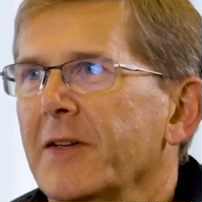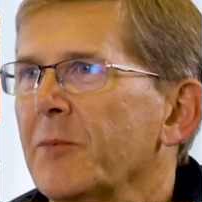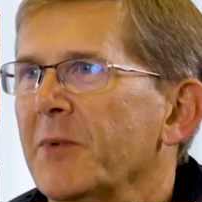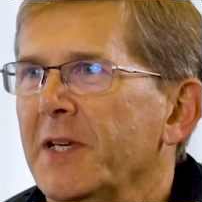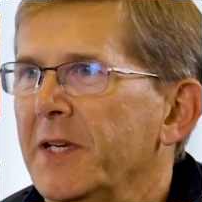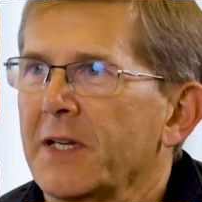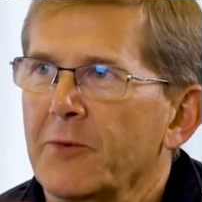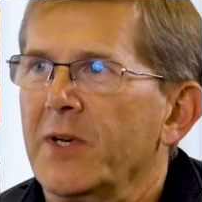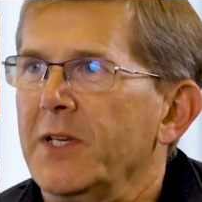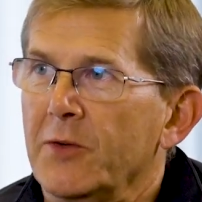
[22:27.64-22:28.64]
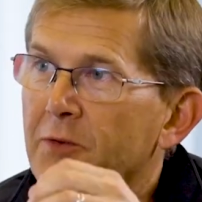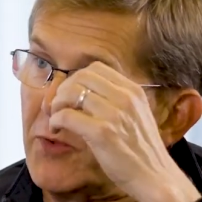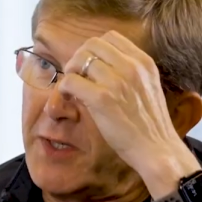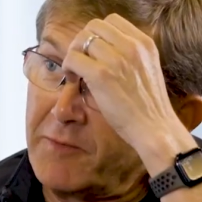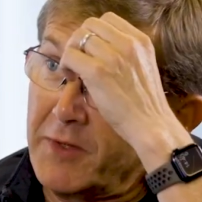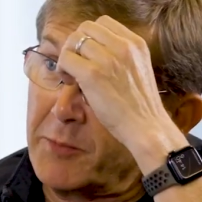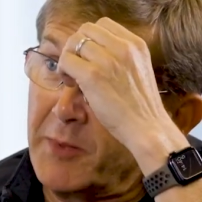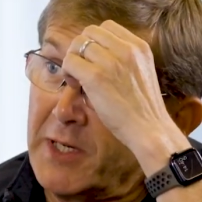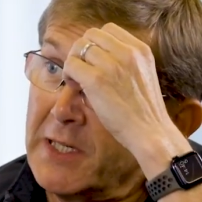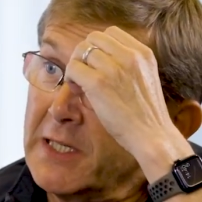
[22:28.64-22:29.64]
to me, kind of when you joined
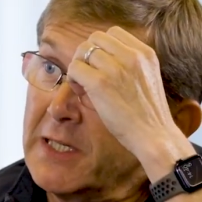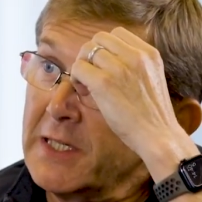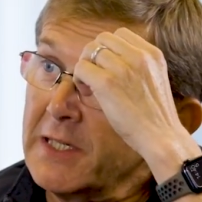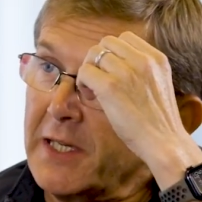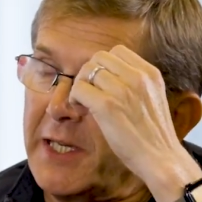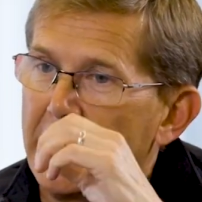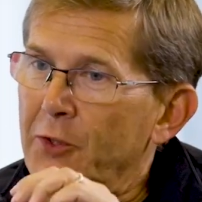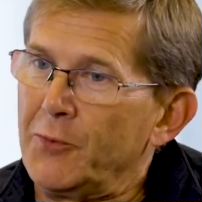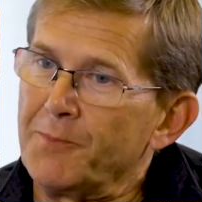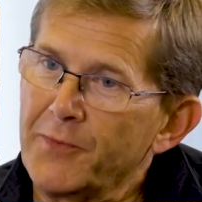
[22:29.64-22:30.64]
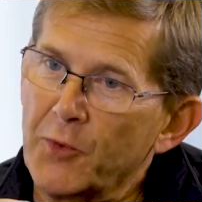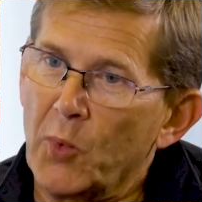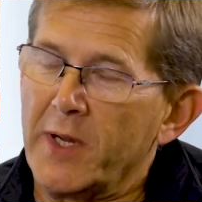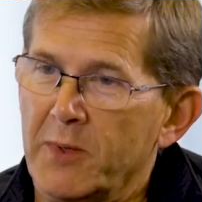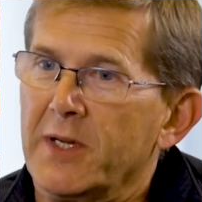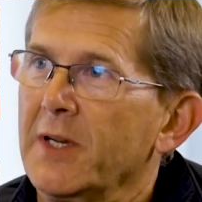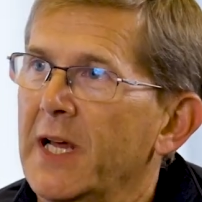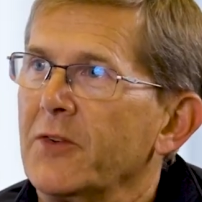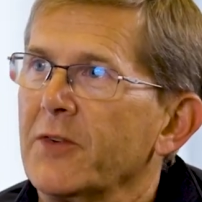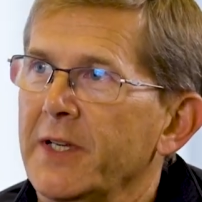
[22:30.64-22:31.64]
Visma, you know, the way we could
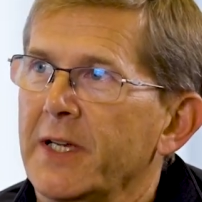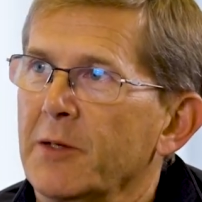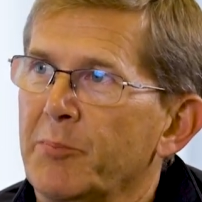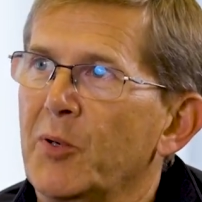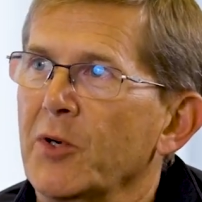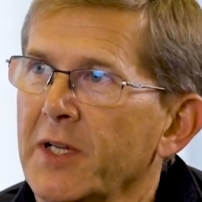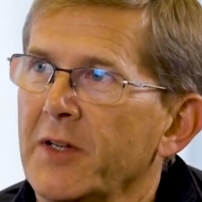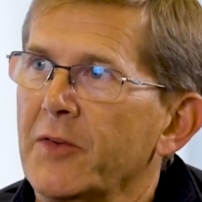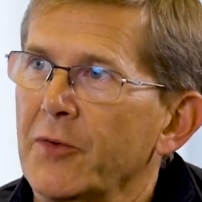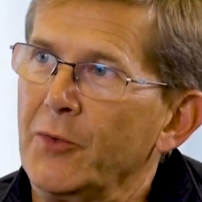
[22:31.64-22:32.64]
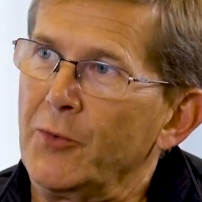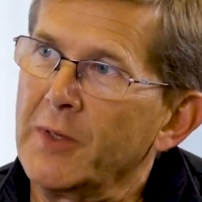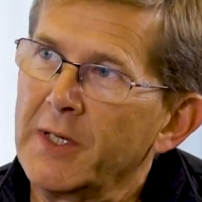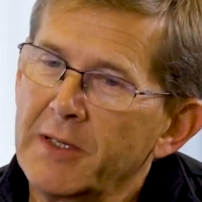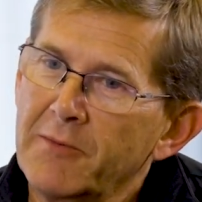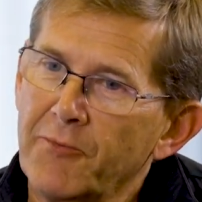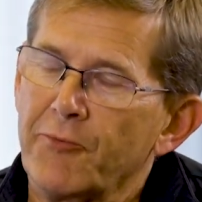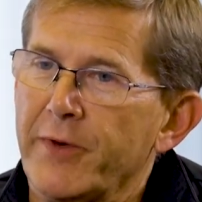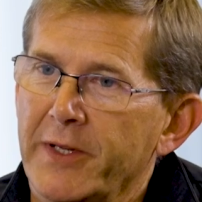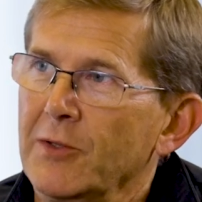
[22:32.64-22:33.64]
actually kind of put into
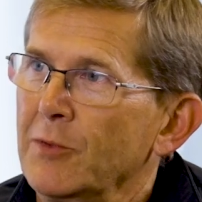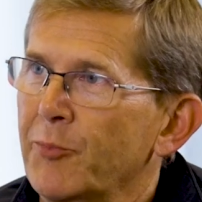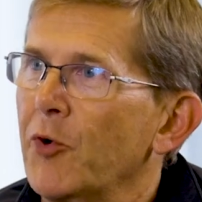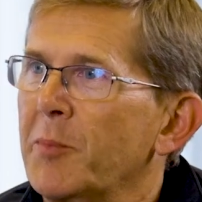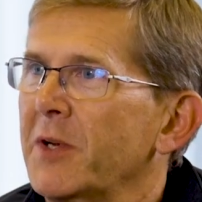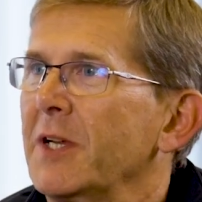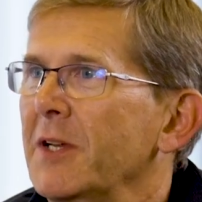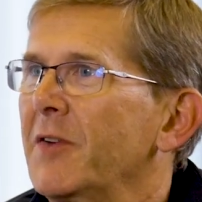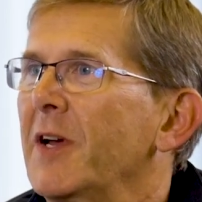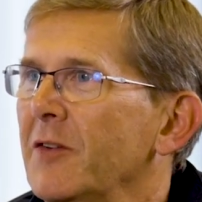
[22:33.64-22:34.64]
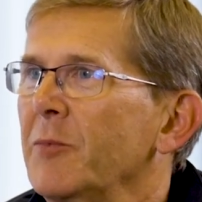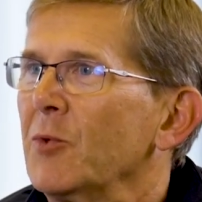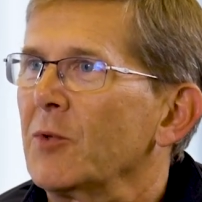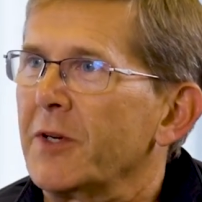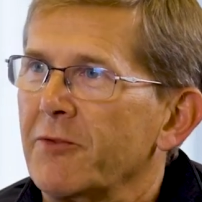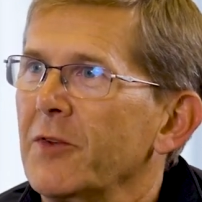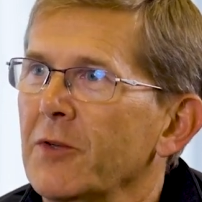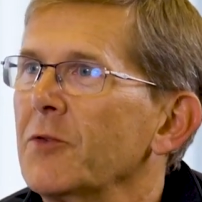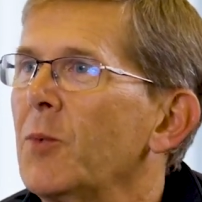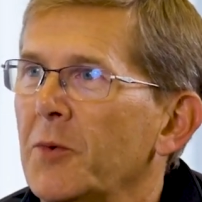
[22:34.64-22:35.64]
real, proper, kind of tangible kind of
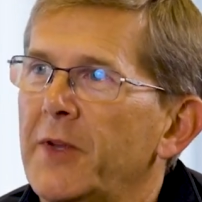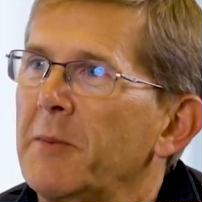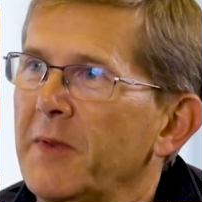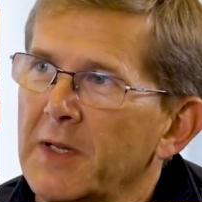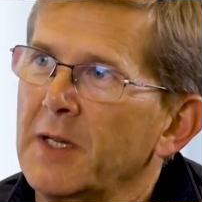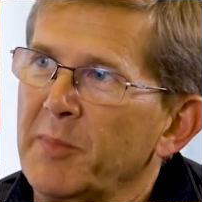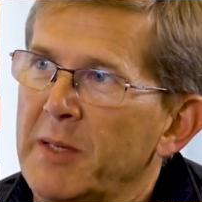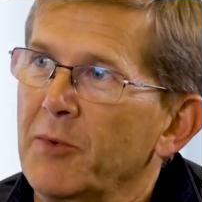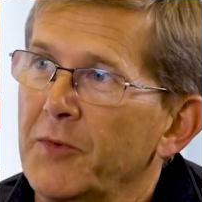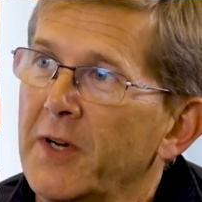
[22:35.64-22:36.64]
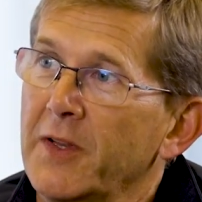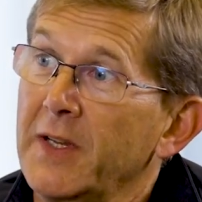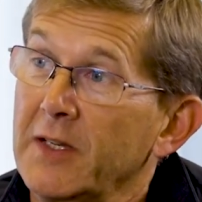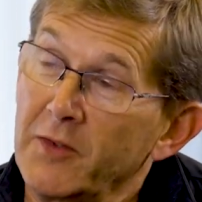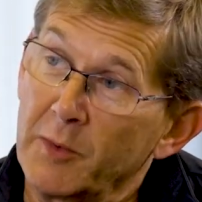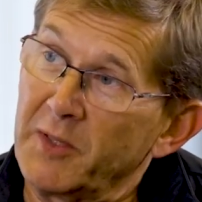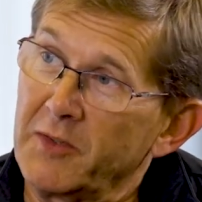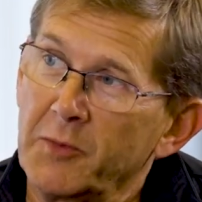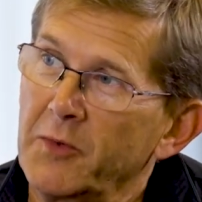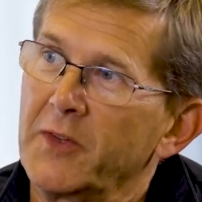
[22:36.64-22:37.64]
results, what was happening on the kind of people side of things as the
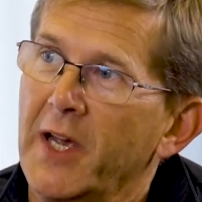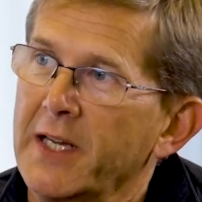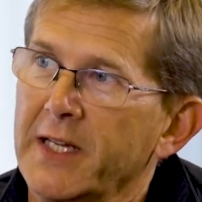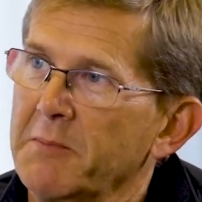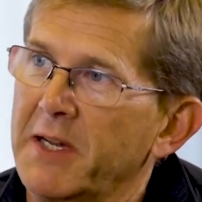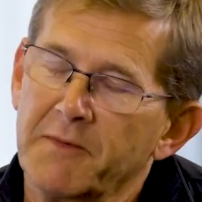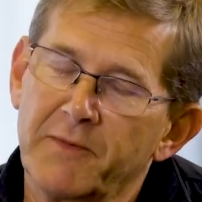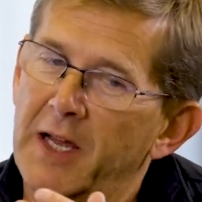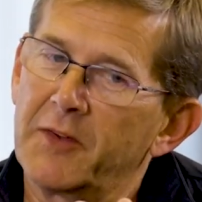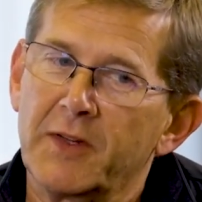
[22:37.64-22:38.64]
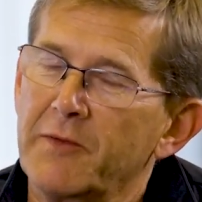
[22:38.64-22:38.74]
business was scaling, made a vast